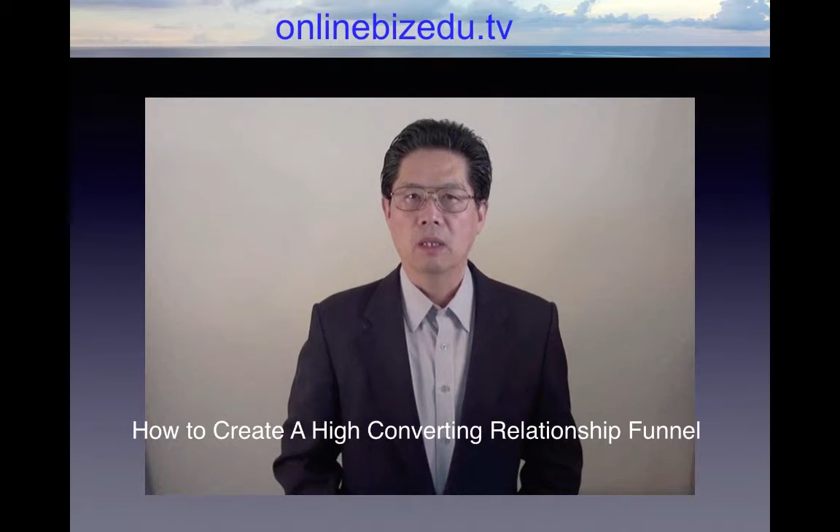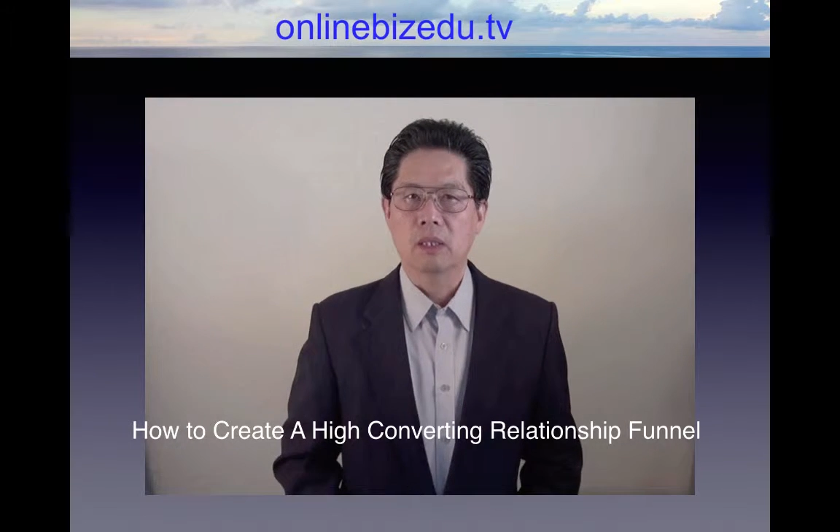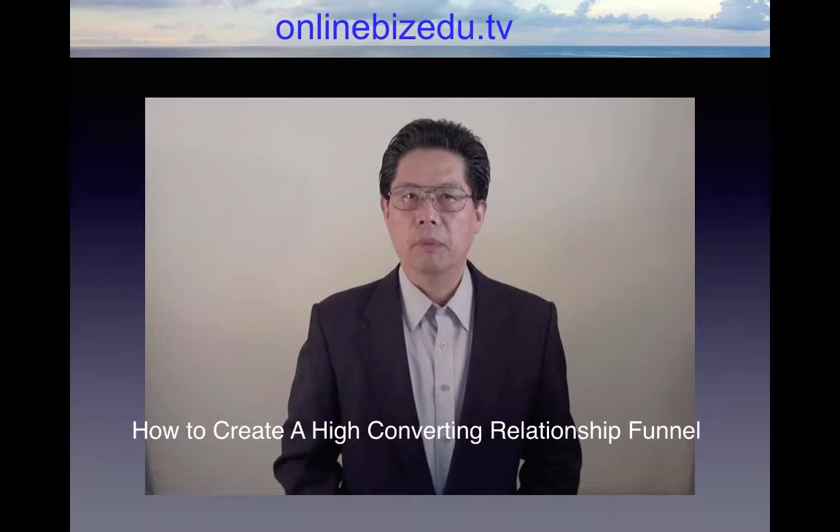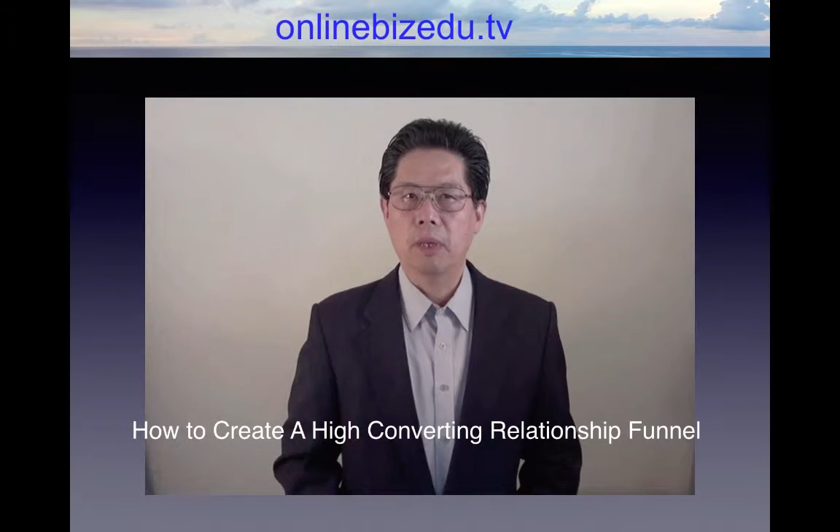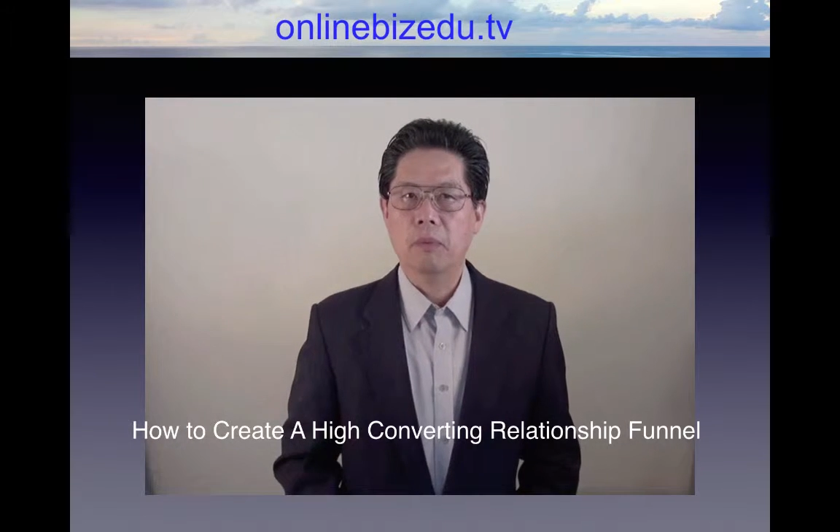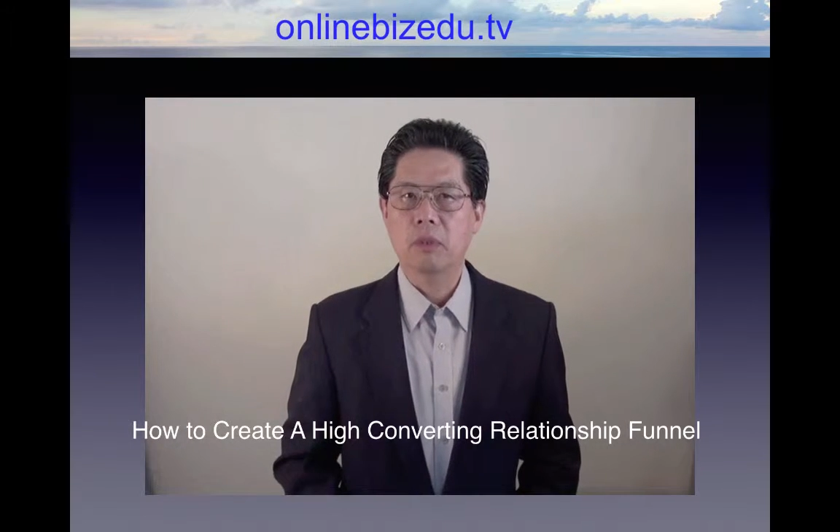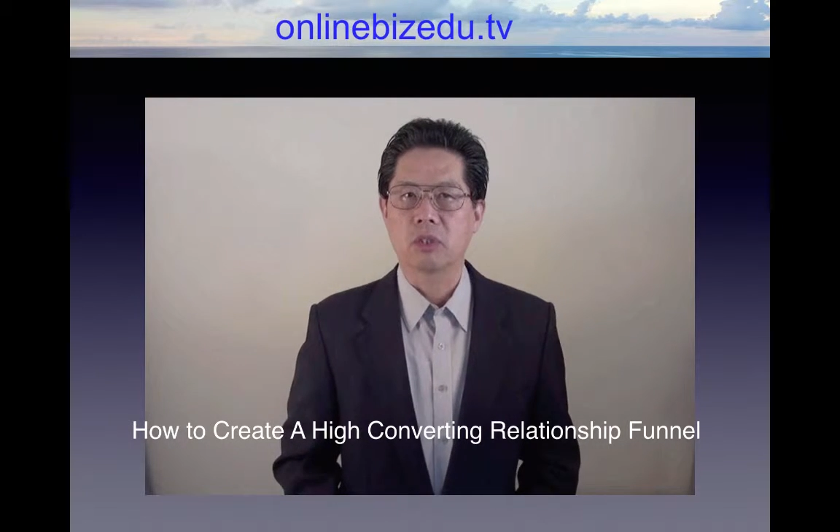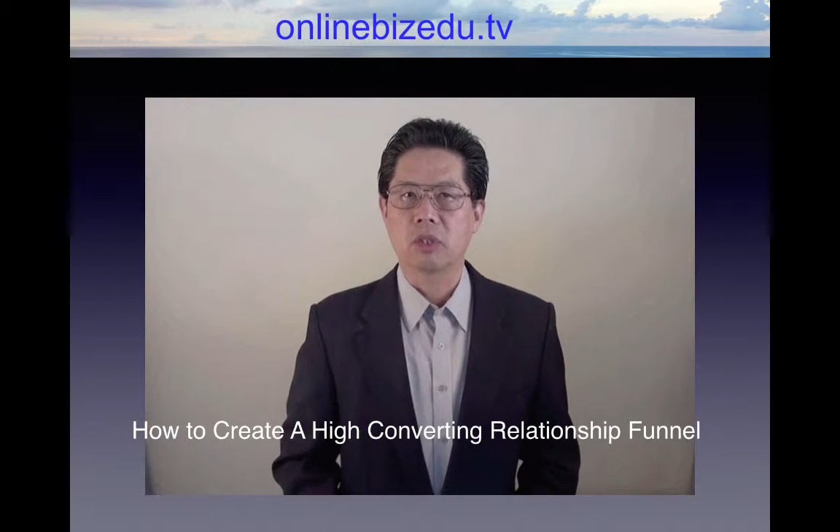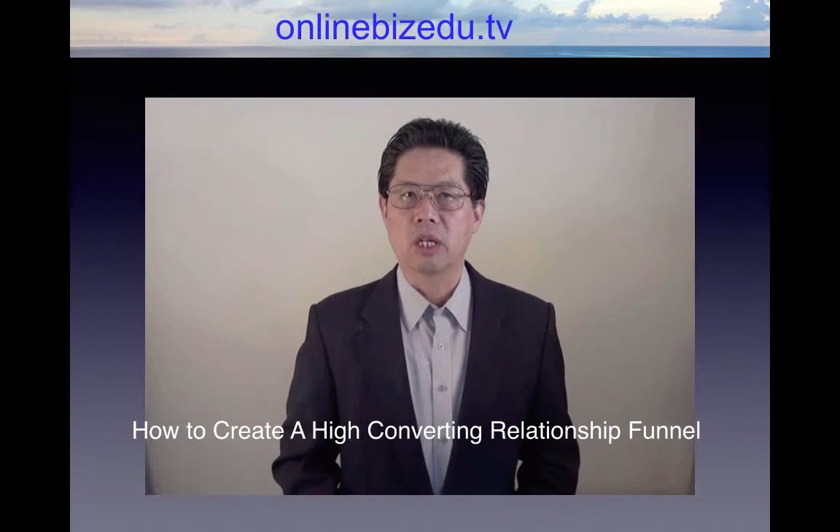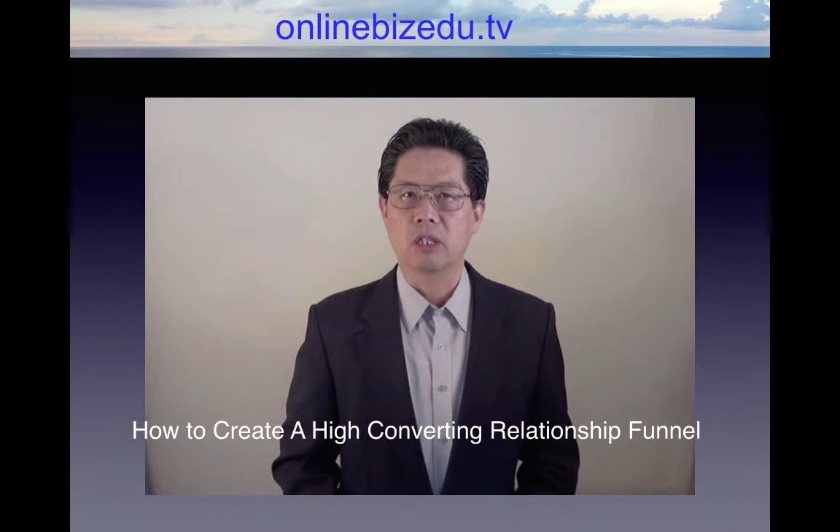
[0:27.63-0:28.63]
The
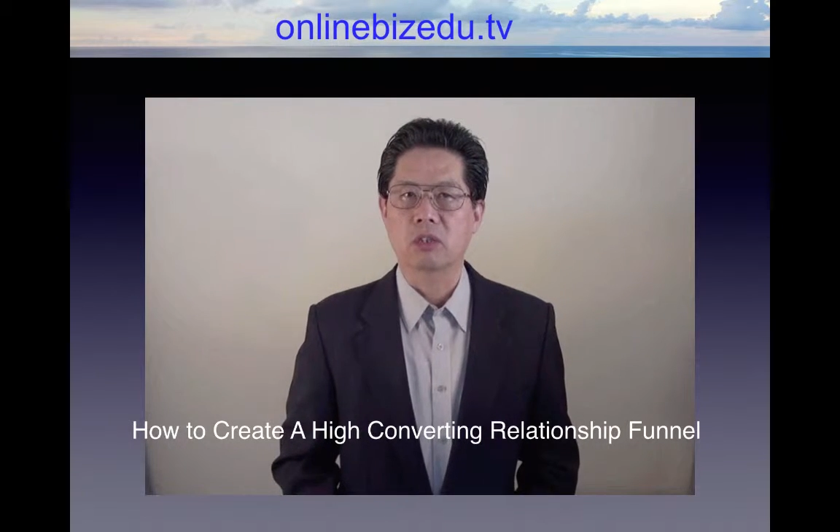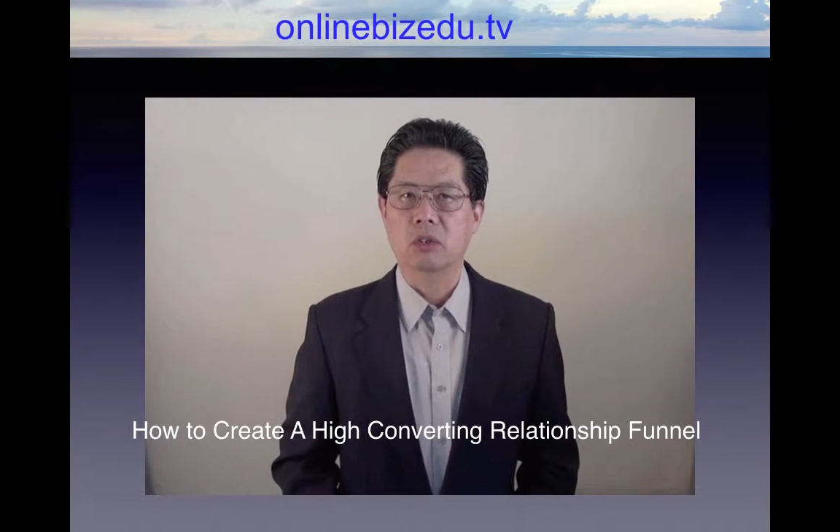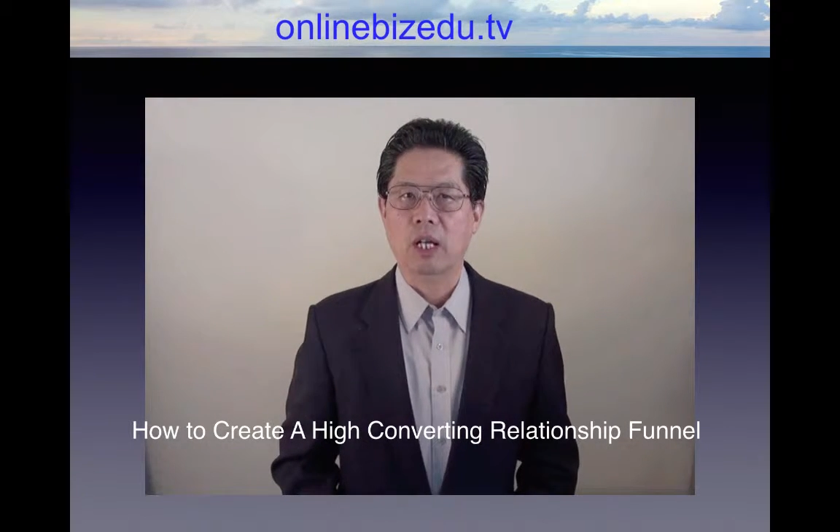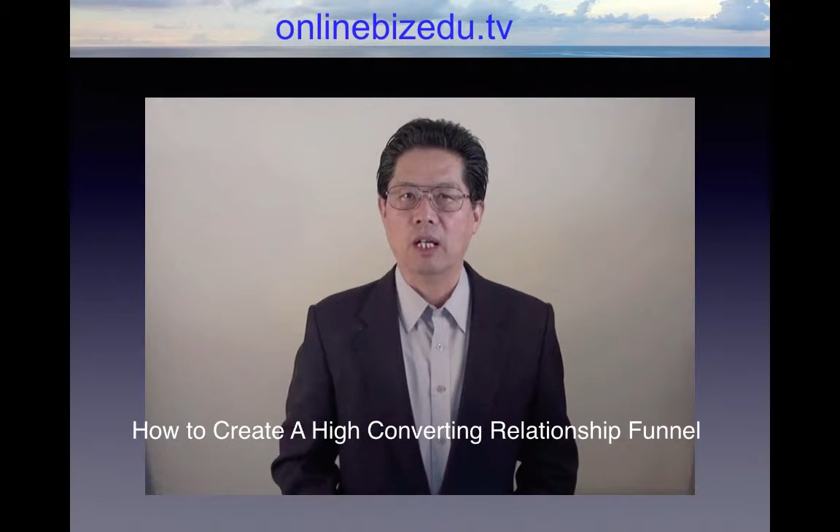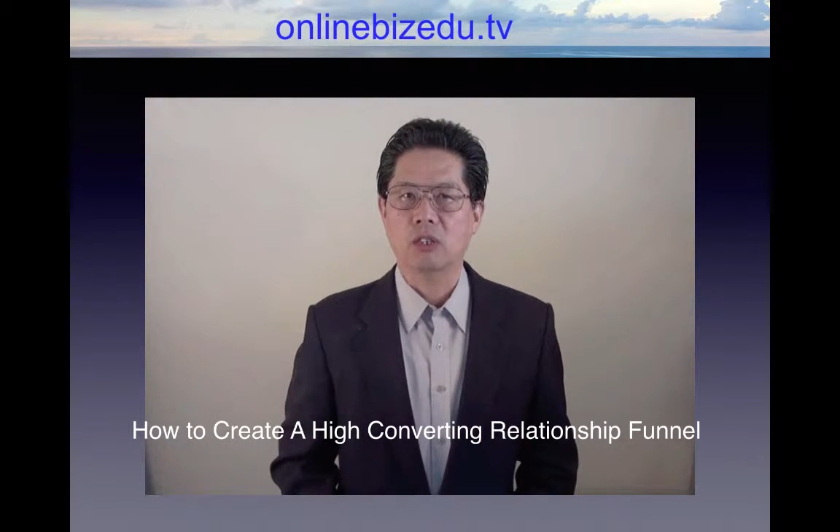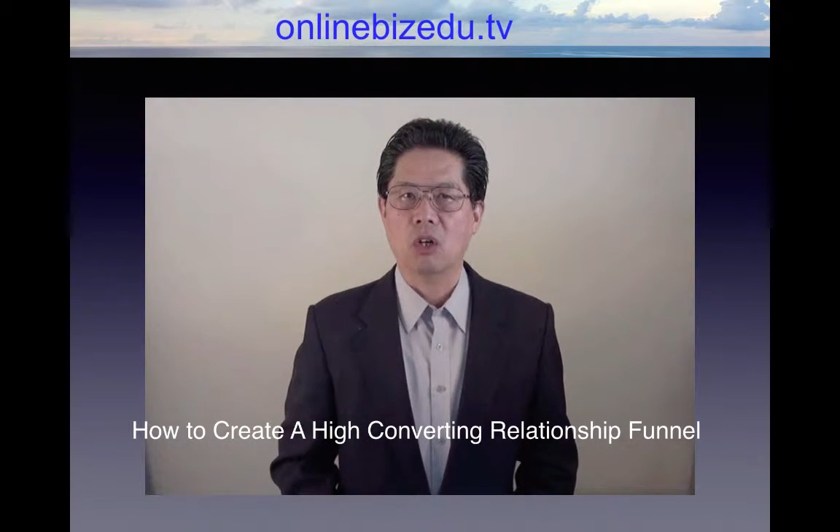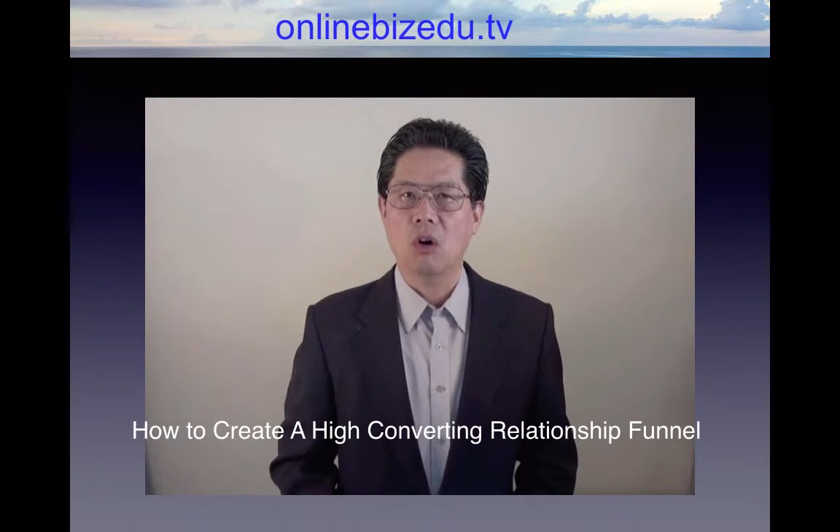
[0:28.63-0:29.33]
purpose is to catch